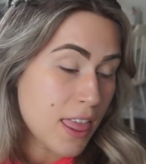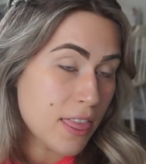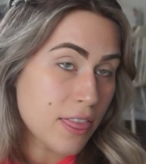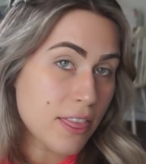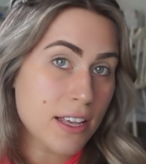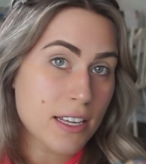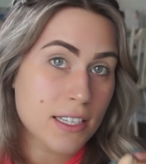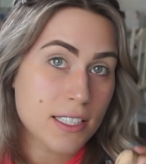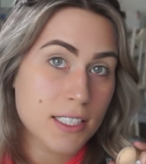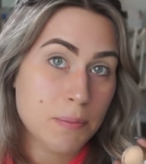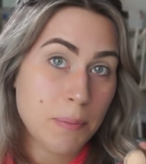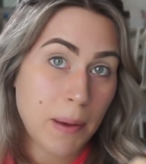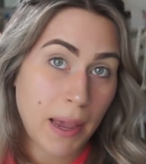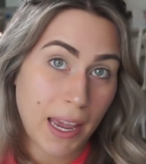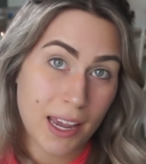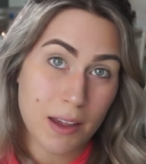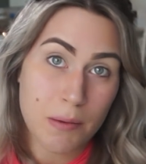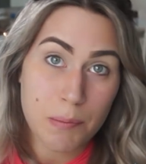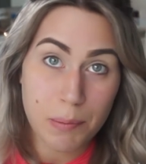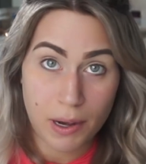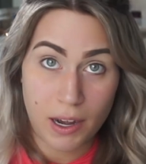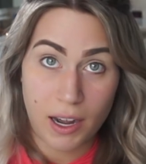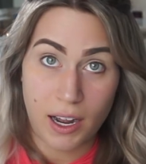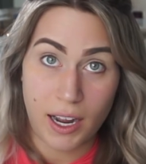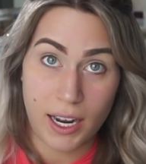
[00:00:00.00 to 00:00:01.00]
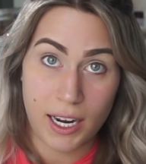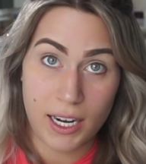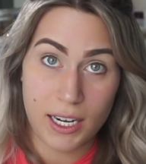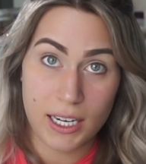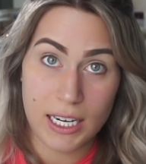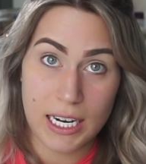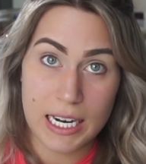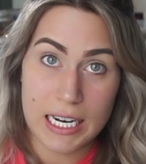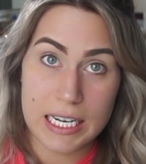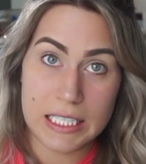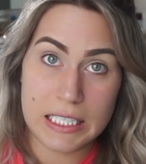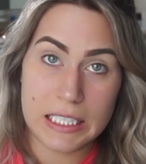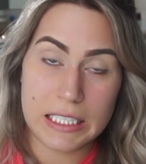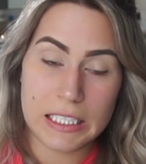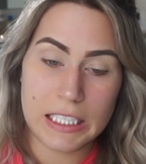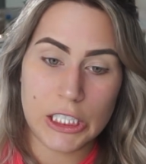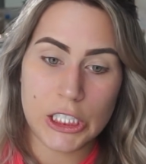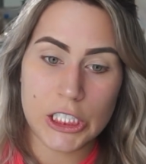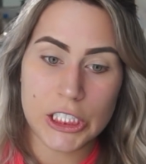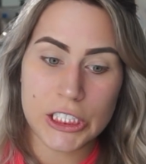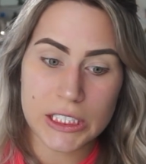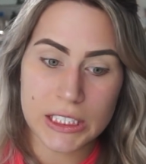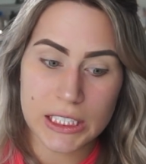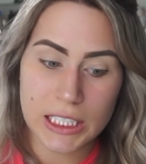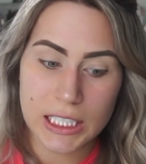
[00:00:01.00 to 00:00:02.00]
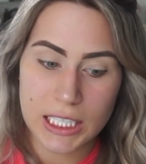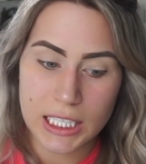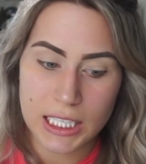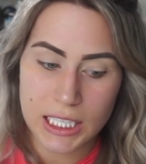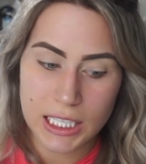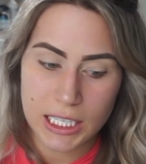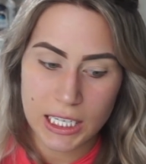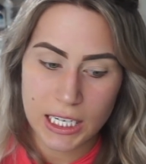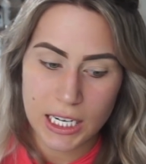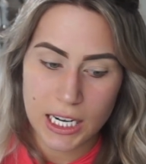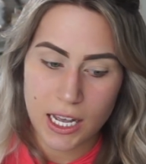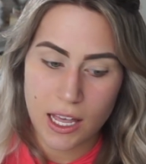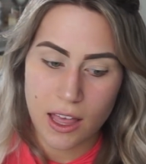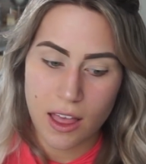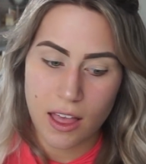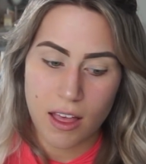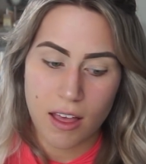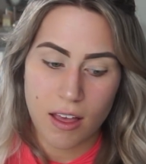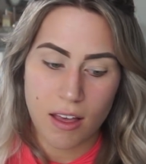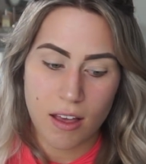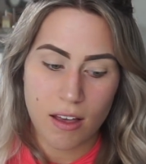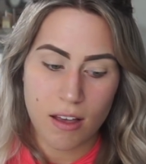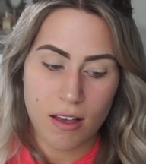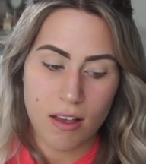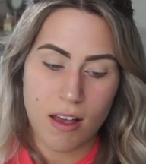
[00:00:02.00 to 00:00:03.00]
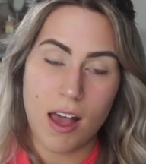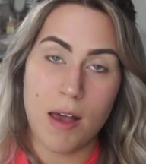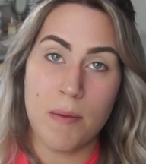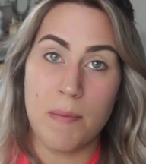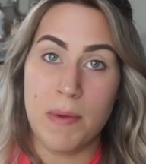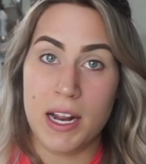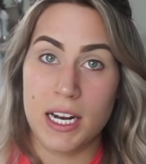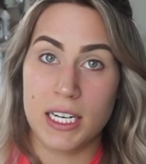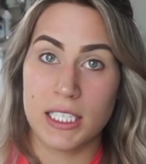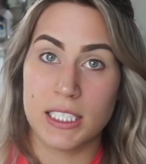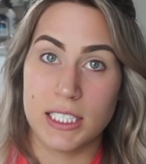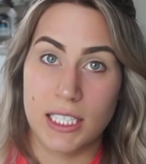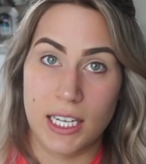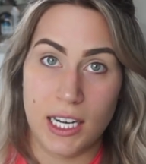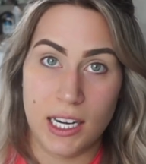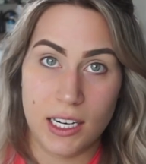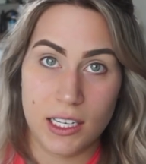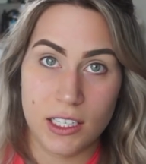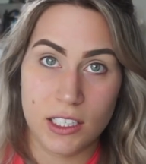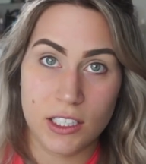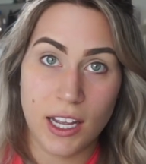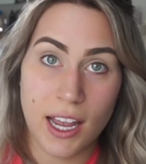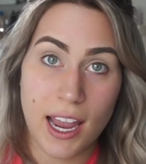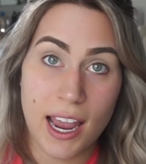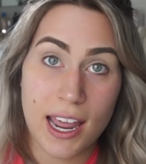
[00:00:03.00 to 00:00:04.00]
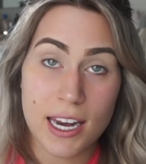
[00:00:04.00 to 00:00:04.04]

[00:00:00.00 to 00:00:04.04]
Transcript: This paint pot is literally amazing.